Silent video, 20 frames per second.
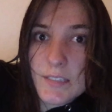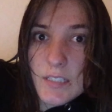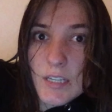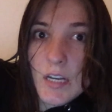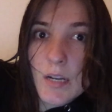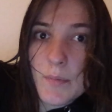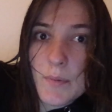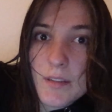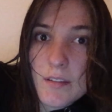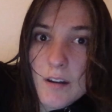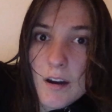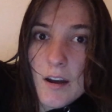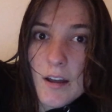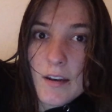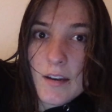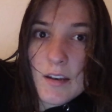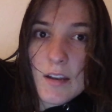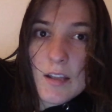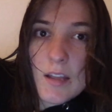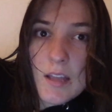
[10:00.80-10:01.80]
gonna be
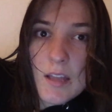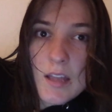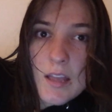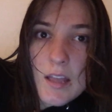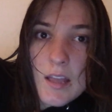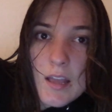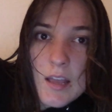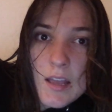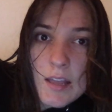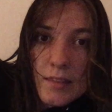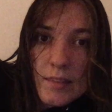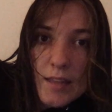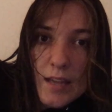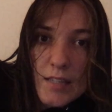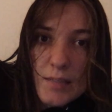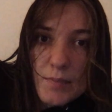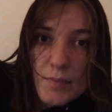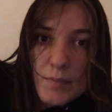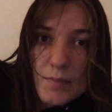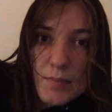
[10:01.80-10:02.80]
done.
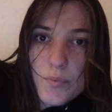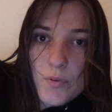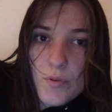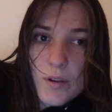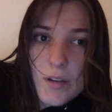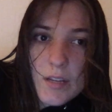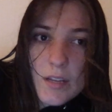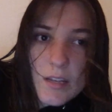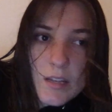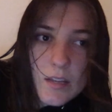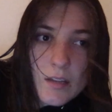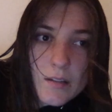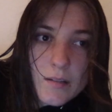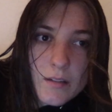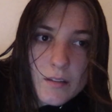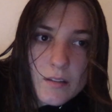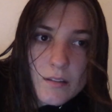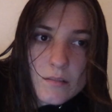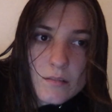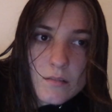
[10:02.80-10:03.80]
That's been pretty
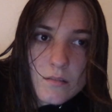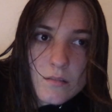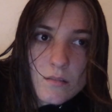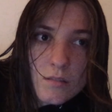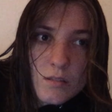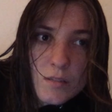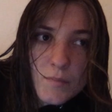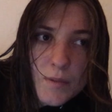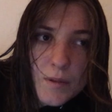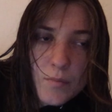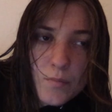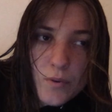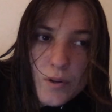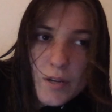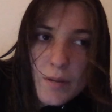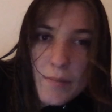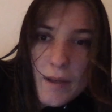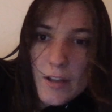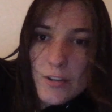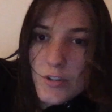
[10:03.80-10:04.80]
It's been
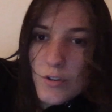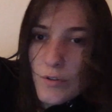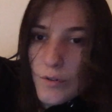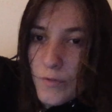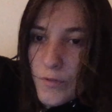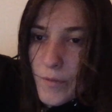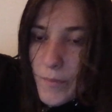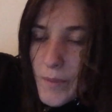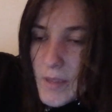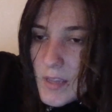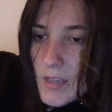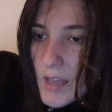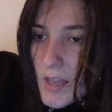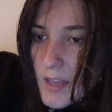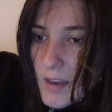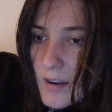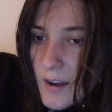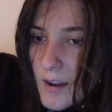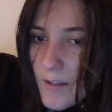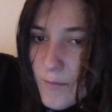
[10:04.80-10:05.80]
pretty magical for me,
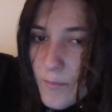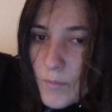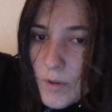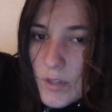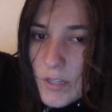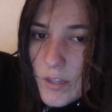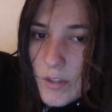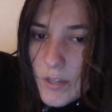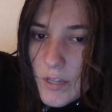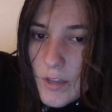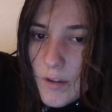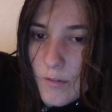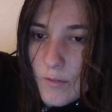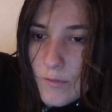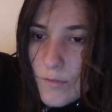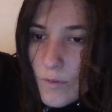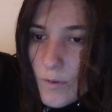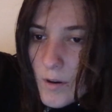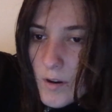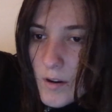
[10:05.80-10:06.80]
and I'm really looking
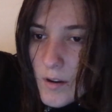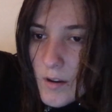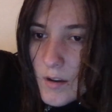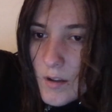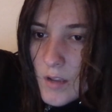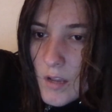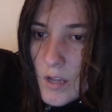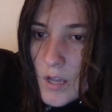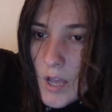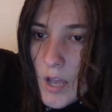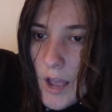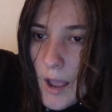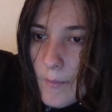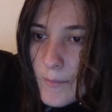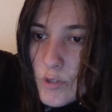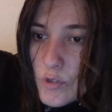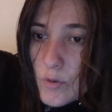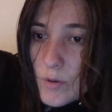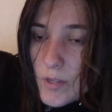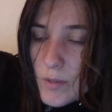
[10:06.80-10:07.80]
forward. I'm
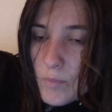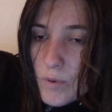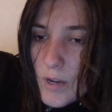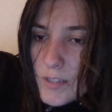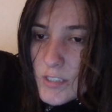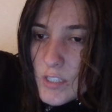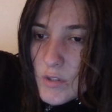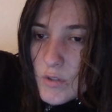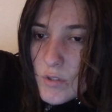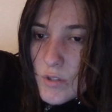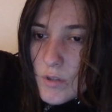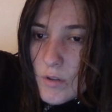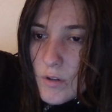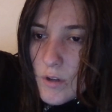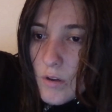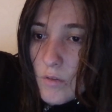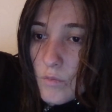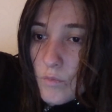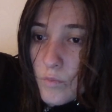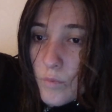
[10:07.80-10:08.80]
enjoying the process
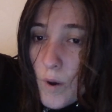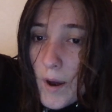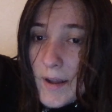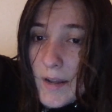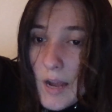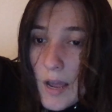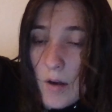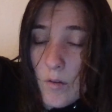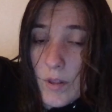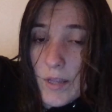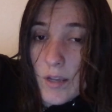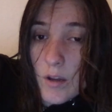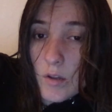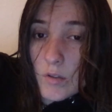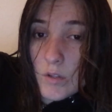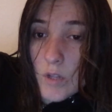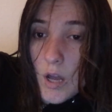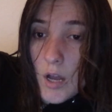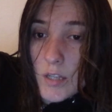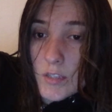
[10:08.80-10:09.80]
right now, like, a
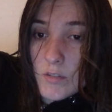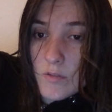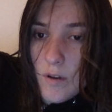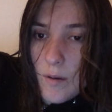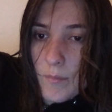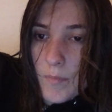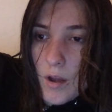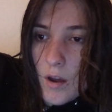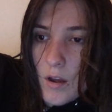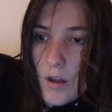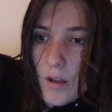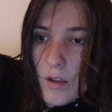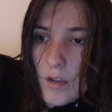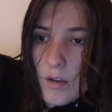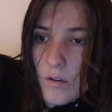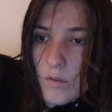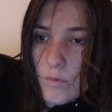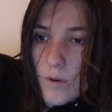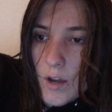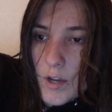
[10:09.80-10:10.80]
lot, so I'm not in
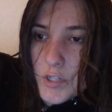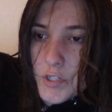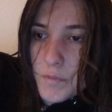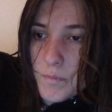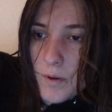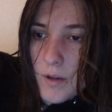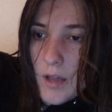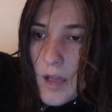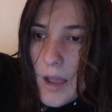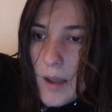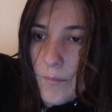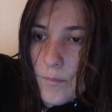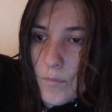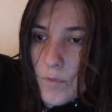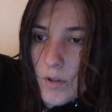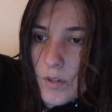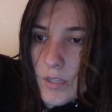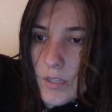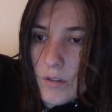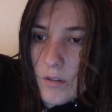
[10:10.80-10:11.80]
a rush, but I'm
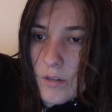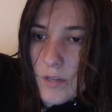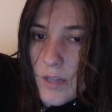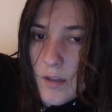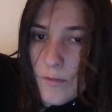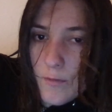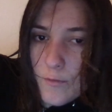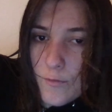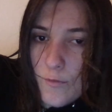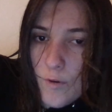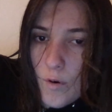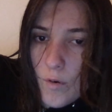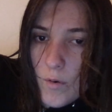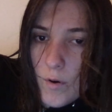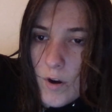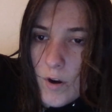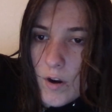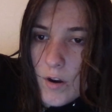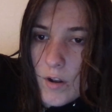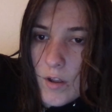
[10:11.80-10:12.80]
really looking
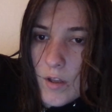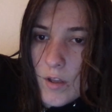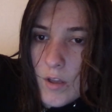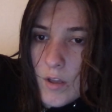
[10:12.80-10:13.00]
forward